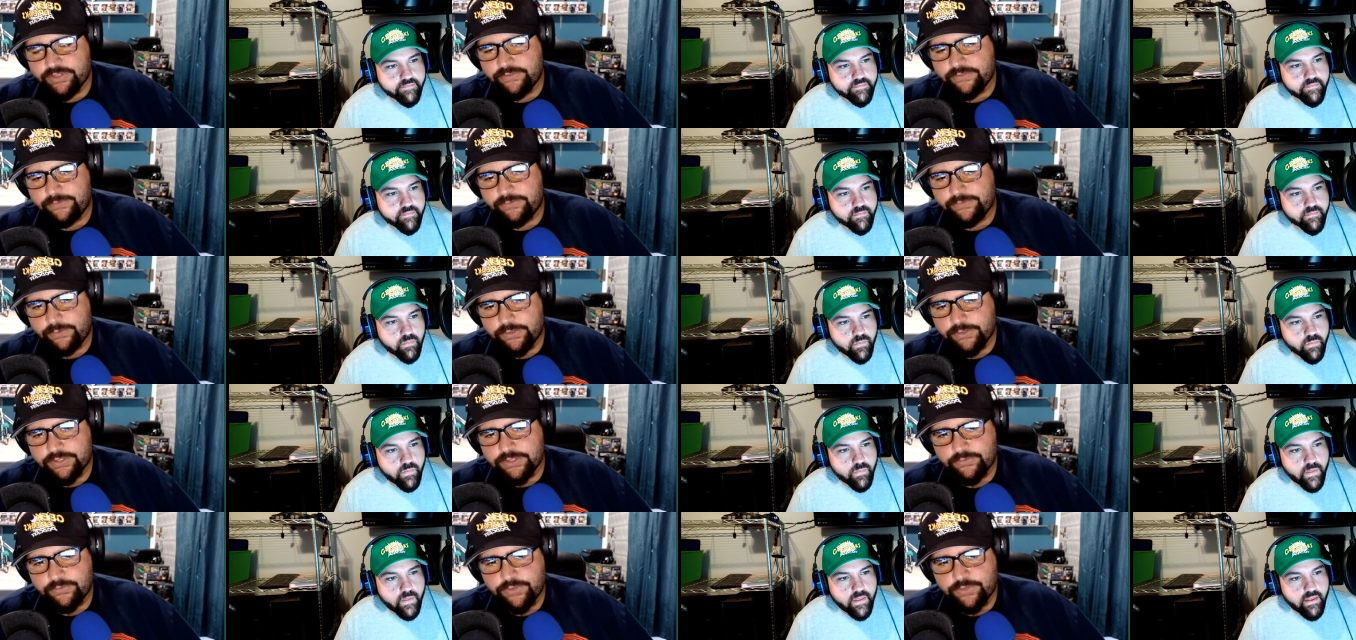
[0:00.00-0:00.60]
Speaker 1: the
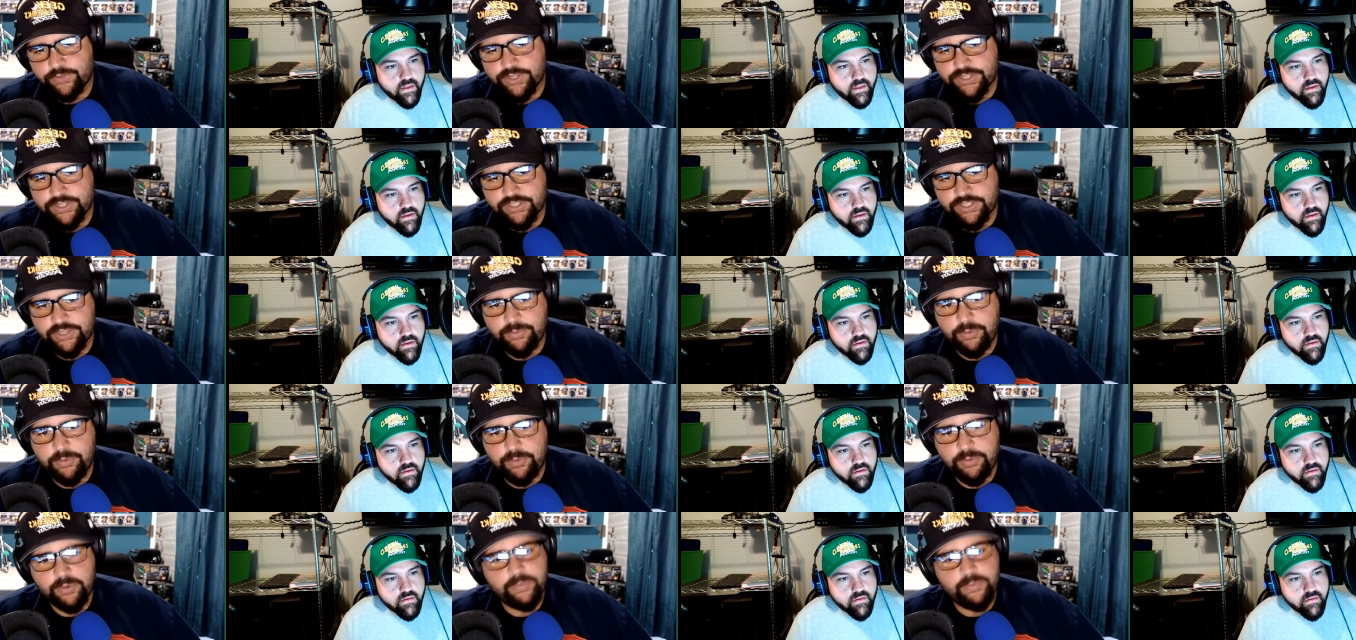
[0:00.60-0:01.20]
first of which is
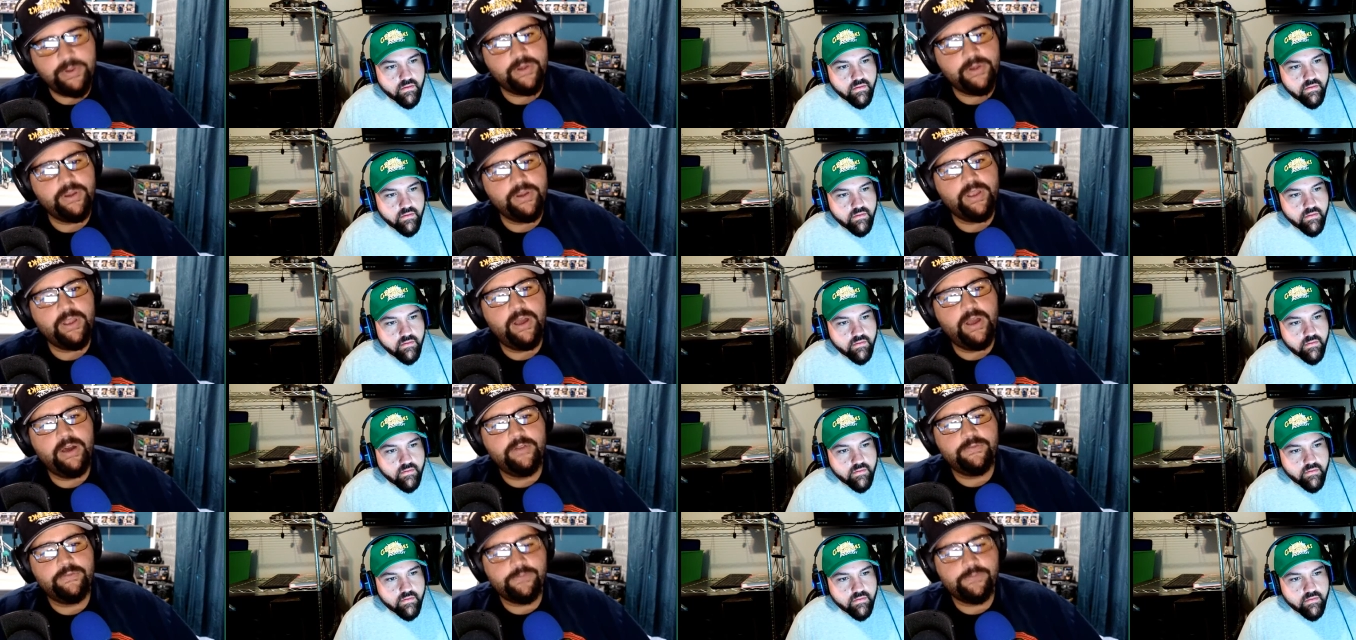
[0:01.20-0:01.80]
going to be
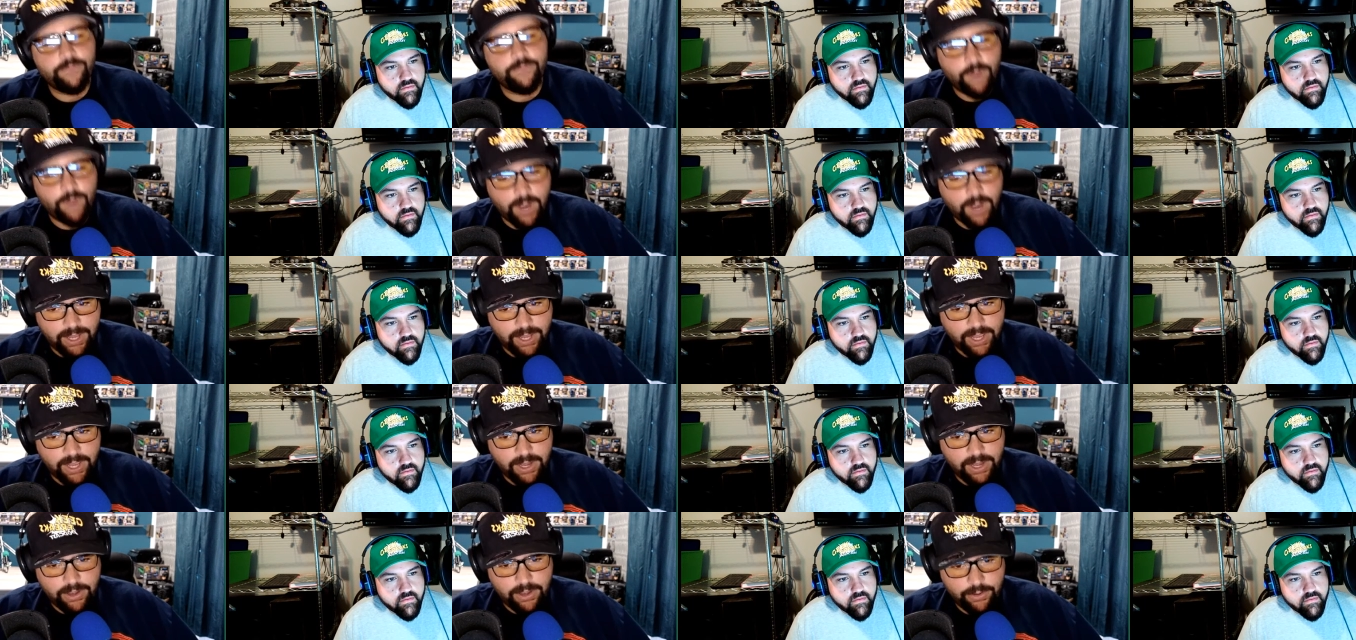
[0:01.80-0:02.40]
premiering on
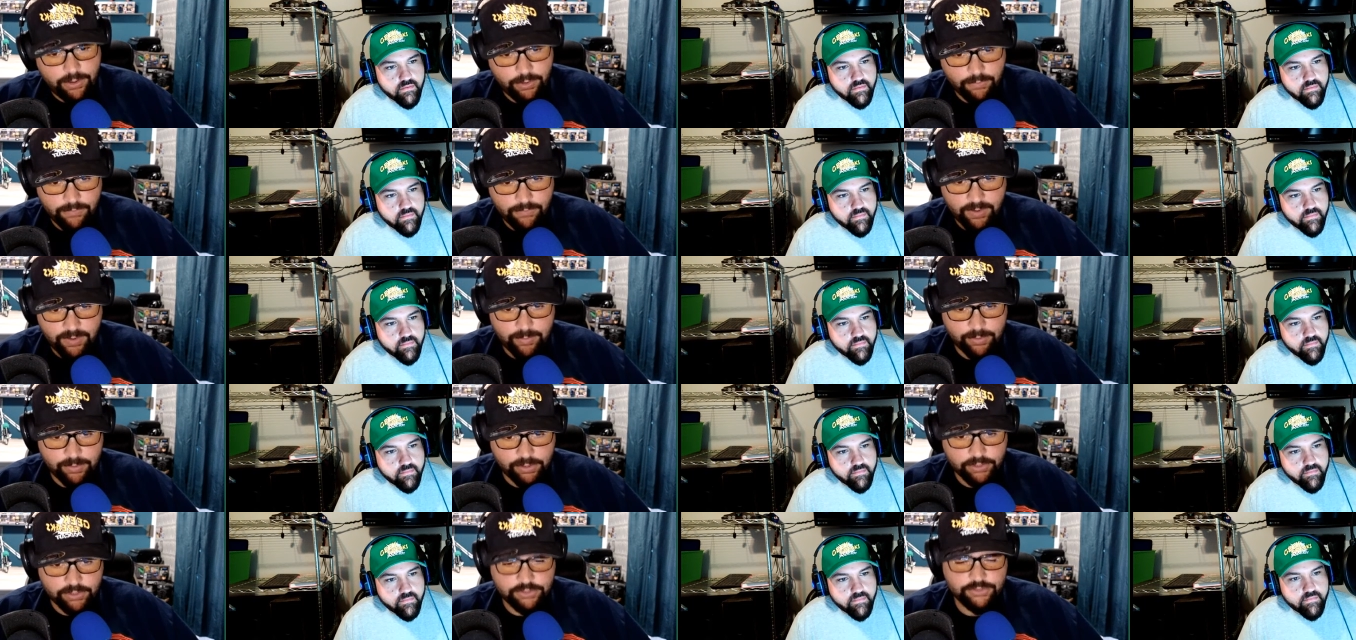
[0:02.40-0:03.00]
Friday,
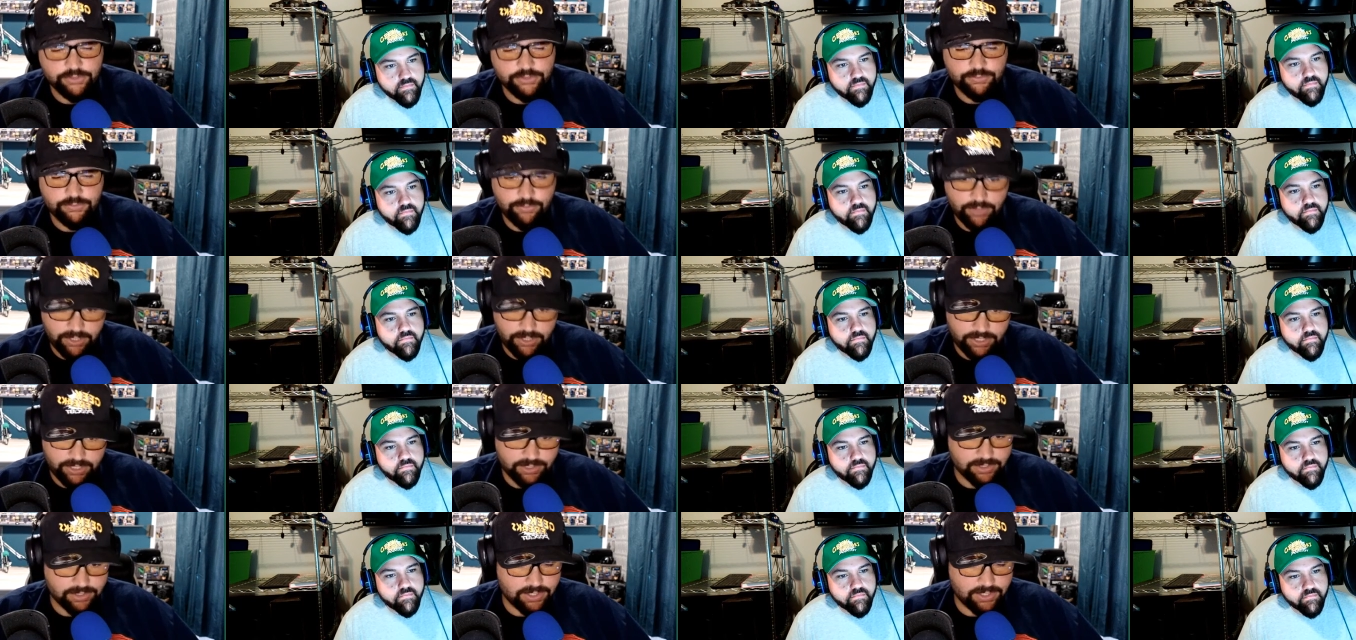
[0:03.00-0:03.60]
November
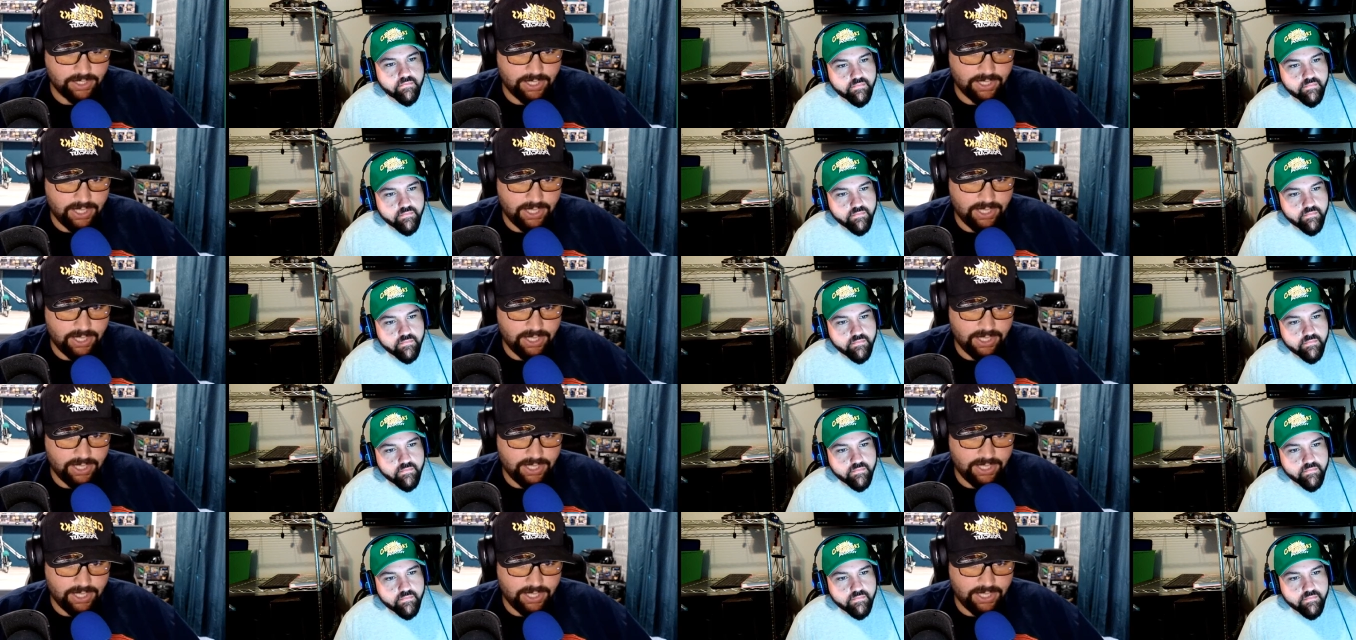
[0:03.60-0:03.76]
20th.